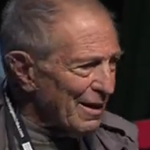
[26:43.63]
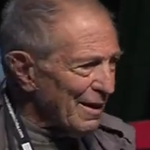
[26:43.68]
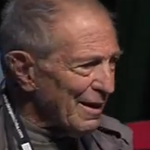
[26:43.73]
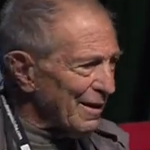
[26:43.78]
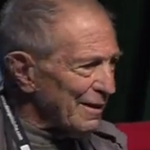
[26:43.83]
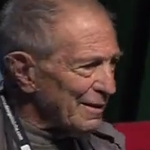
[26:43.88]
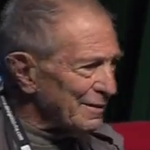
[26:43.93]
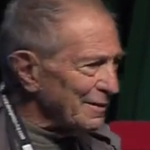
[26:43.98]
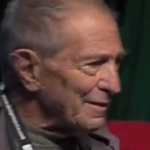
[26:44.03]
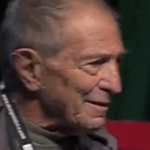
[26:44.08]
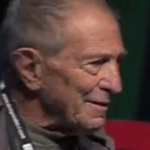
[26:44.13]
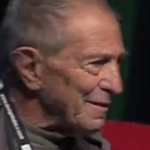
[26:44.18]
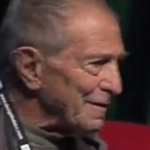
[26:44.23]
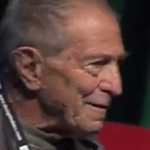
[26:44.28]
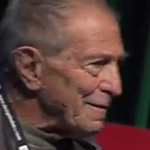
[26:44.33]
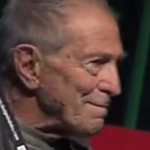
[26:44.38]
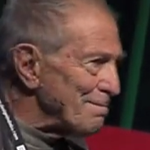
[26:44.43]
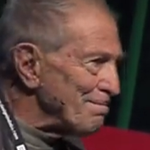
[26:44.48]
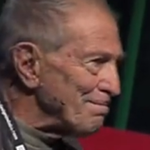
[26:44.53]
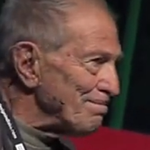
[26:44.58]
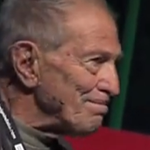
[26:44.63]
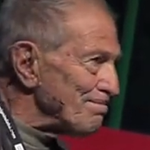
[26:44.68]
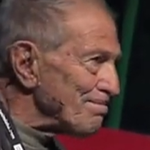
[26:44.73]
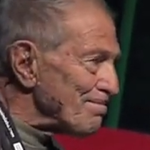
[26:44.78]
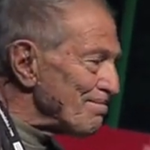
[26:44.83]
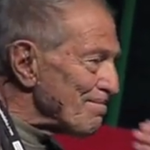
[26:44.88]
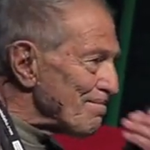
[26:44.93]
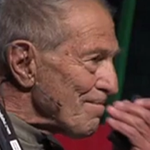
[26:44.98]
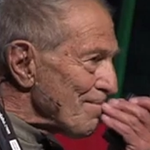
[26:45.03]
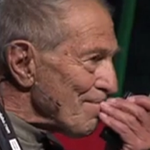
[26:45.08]
and
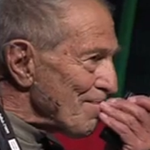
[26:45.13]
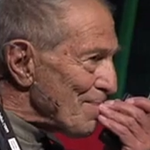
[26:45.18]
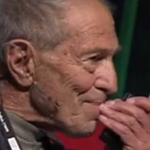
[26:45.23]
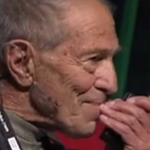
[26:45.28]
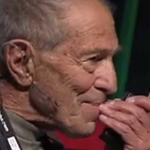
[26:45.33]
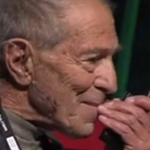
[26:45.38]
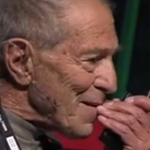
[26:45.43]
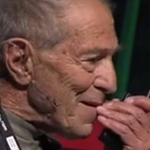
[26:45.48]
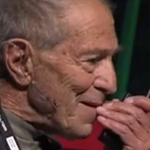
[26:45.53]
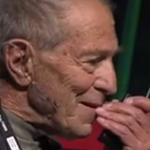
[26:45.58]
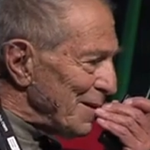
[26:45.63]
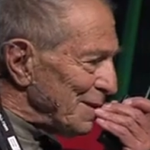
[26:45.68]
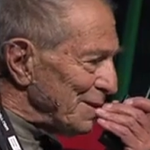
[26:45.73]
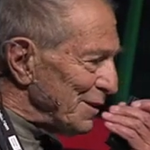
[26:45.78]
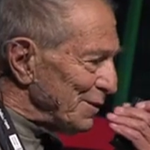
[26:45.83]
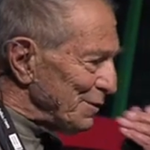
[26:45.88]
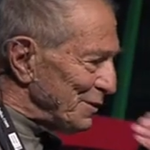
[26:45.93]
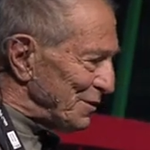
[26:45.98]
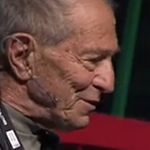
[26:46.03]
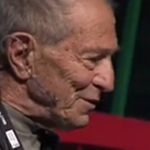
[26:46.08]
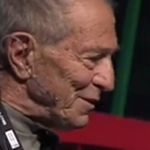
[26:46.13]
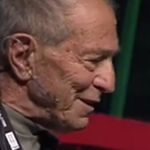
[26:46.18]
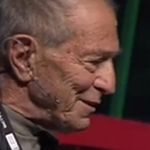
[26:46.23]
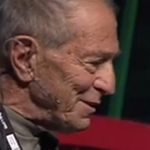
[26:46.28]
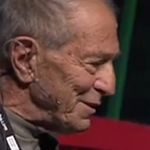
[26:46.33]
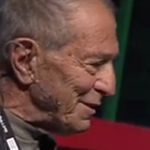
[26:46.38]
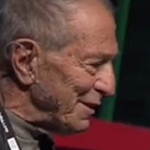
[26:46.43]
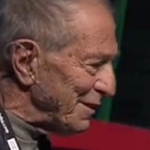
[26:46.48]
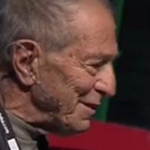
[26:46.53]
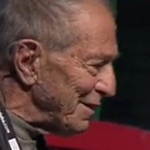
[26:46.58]
she was
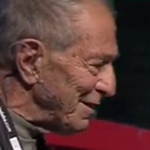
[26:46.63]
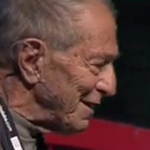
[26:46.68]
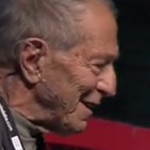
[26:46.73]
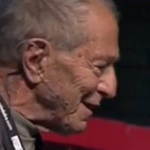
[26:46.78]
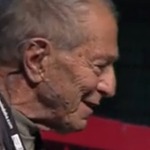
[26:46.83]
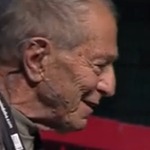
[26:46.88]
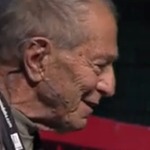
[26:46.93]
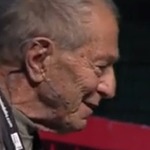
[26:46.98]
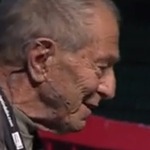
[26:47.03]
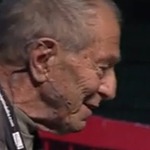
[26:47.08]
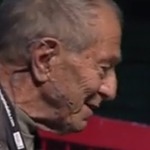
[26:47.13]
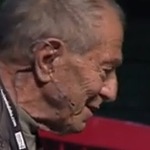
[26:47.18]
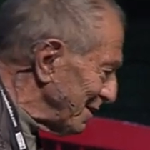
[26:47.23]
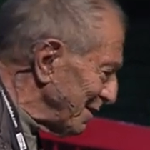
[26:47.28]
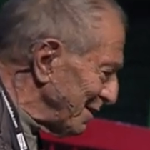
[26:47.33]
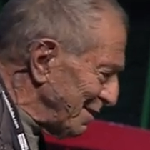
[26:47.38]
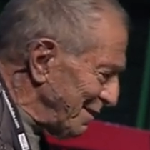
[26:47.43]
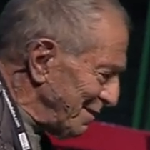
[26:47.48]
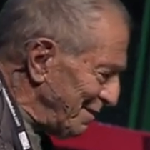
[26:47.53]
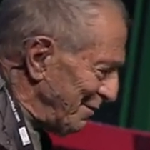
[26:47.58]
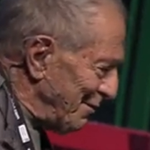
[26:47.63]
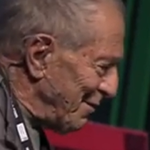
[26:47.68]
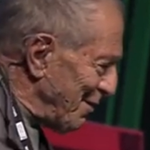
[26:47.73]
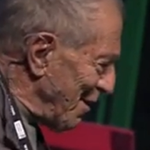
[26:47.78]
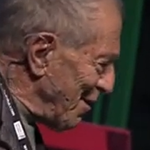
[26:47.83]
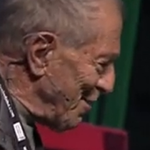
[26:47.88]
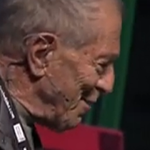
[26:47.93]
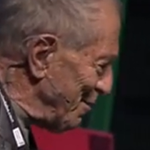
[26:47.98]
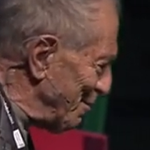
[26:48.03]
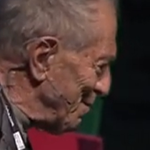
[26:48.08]
dressed in a
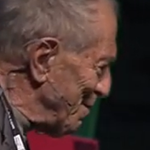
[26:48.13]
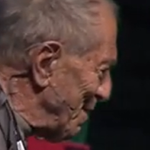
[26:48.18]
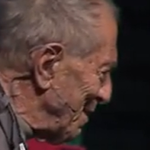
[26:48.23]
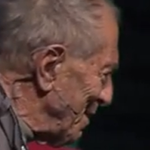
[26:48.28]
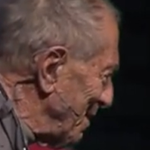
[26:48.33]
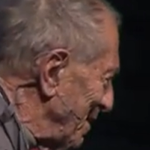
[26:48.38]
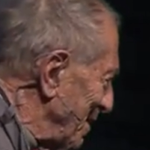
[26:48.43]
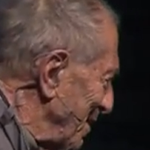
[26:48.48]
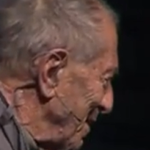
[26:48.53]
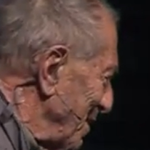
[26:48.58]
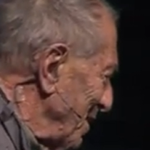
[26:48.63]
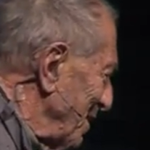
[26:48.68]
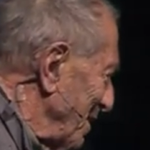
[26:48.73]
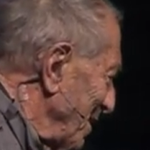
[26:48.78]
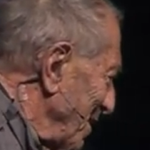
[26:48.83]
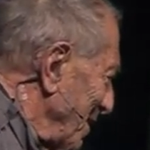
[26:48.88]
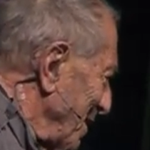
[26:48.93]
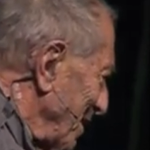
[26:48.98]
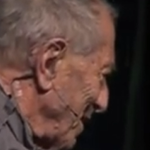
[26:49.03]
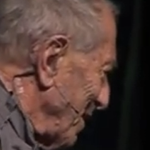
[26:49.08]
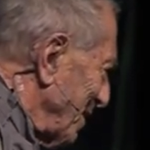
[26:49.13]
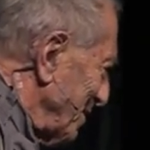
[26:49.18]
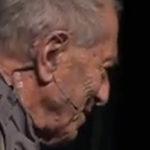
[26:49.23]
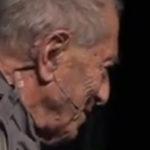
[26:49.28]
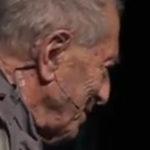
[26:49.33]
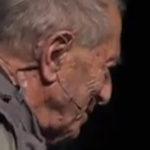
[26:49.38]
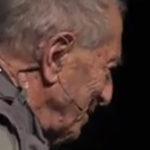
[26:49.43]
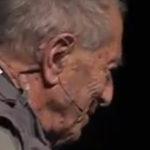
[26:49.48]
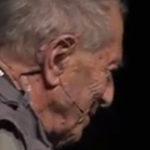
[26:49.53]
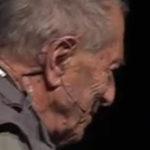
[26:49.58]
robe,
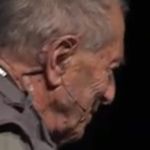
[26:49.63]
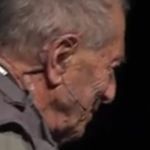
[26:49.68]
and